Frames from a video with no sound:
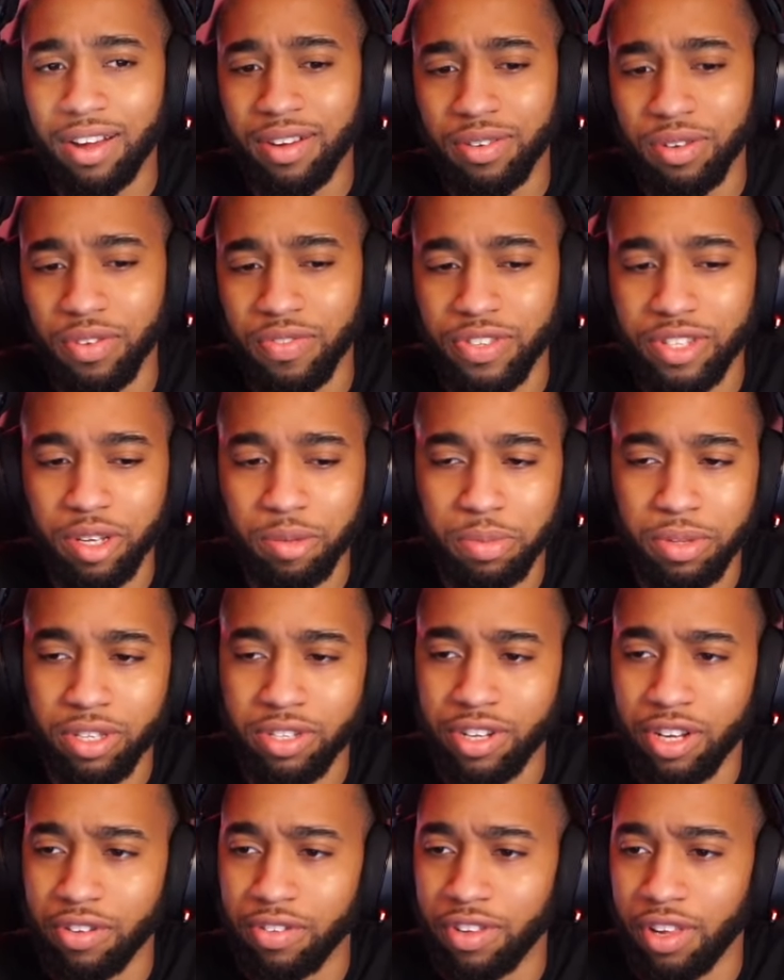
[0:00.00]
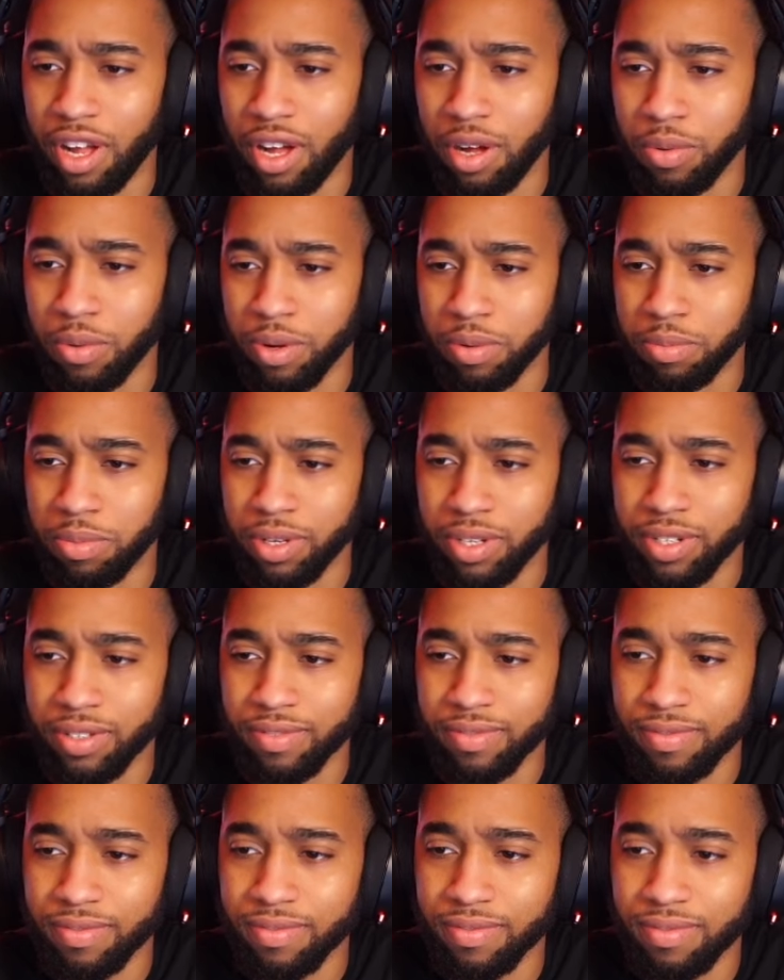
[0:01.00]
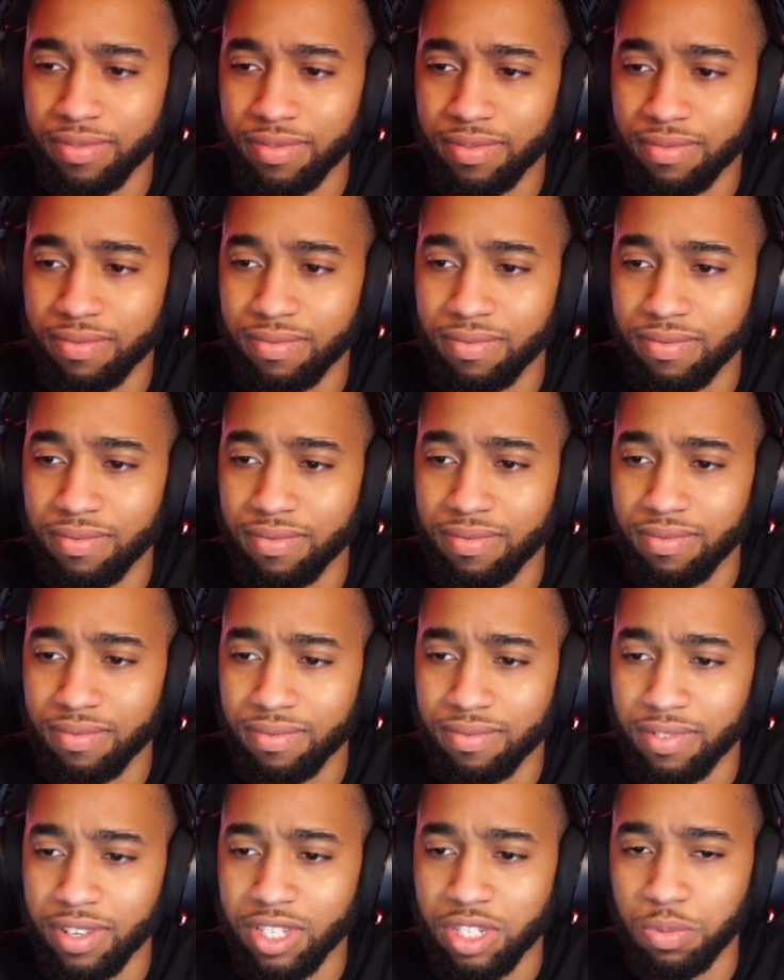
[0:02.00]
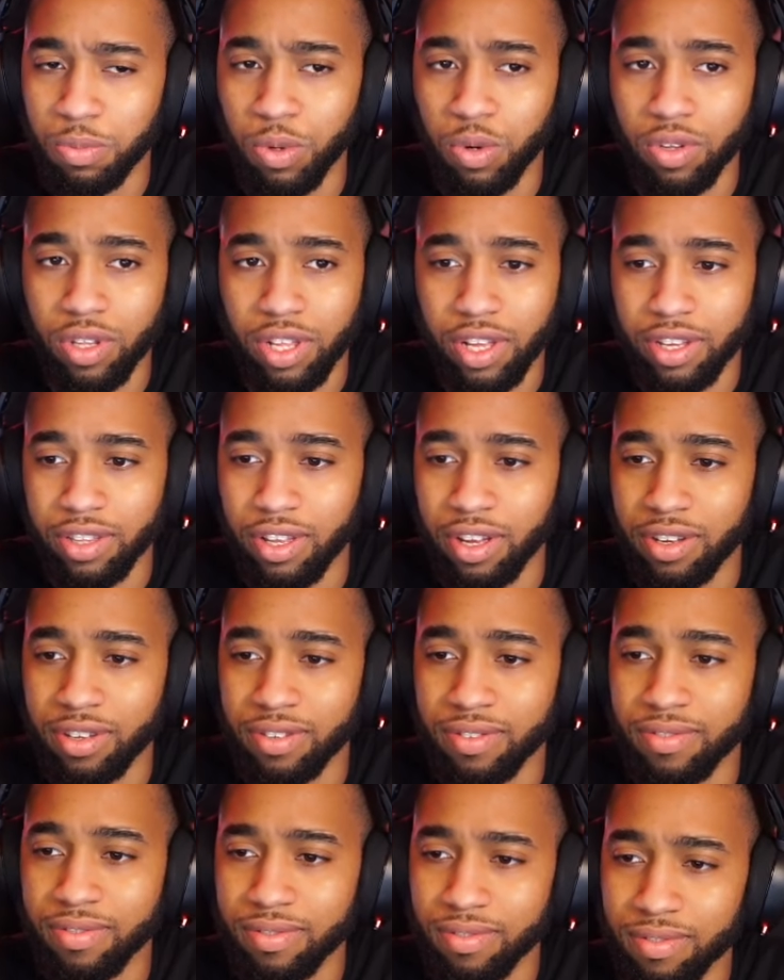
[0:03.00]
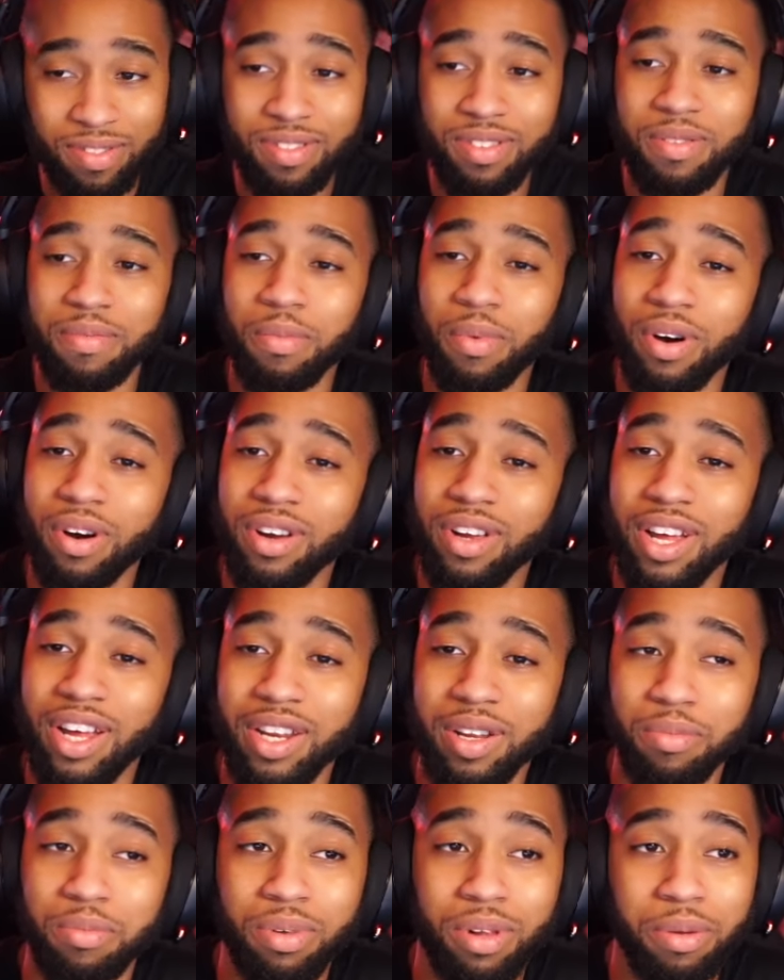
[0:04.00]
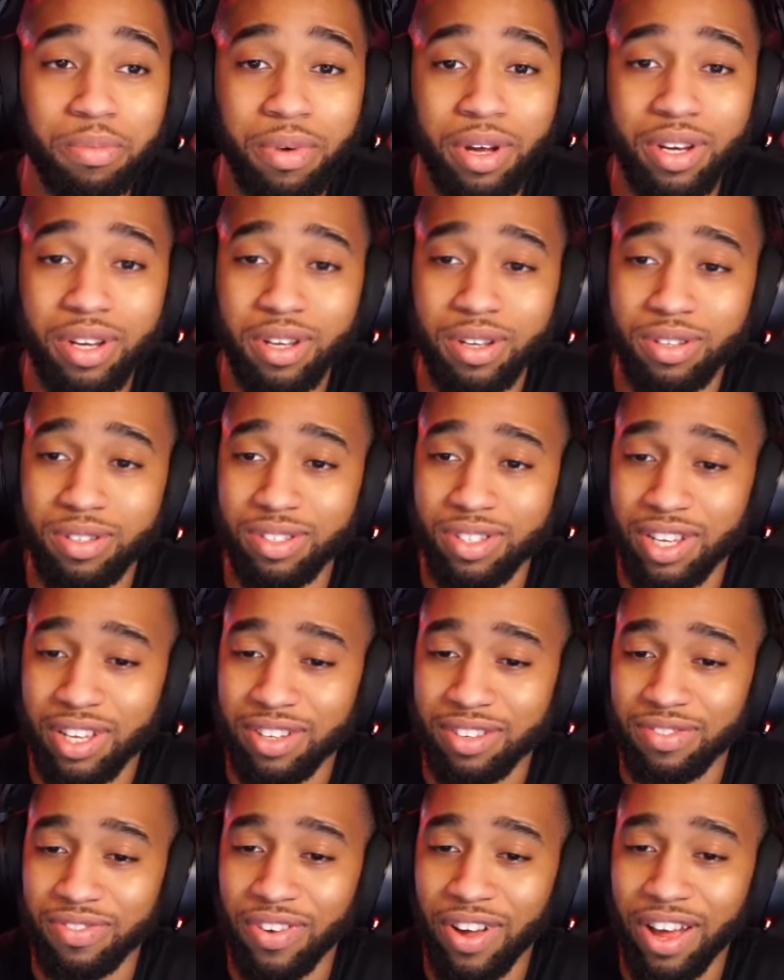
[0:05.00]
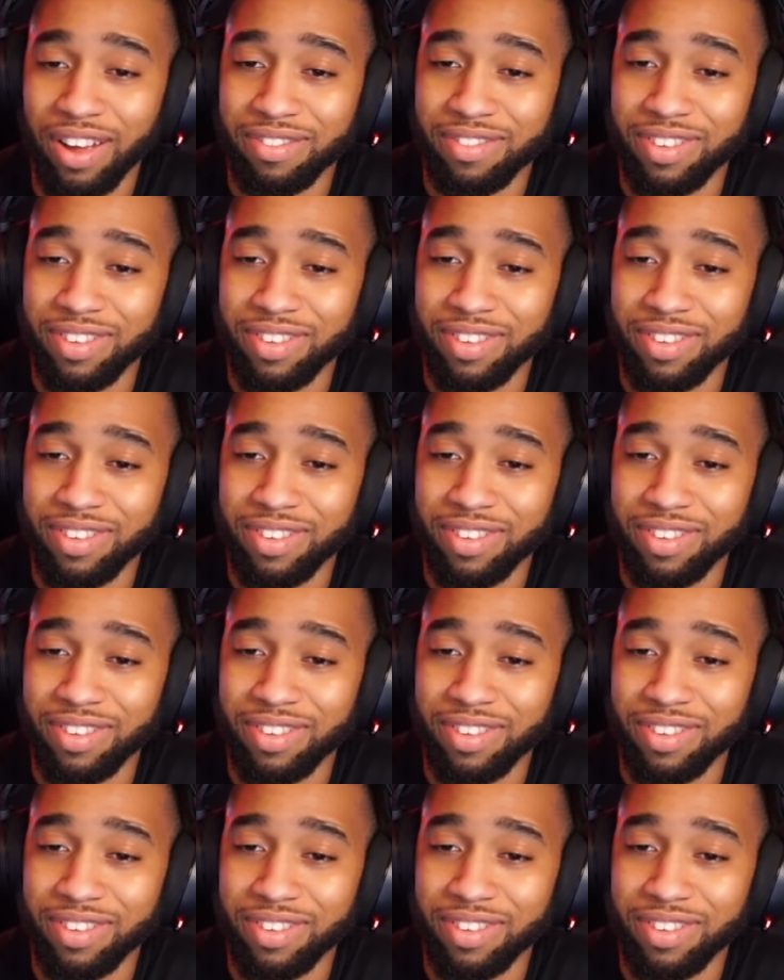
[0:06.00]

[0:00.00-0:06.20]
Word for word: don't know if it's gonna be the Shangri-La one, but it's smooth. I like that. Bro, I already had to blow my nose like five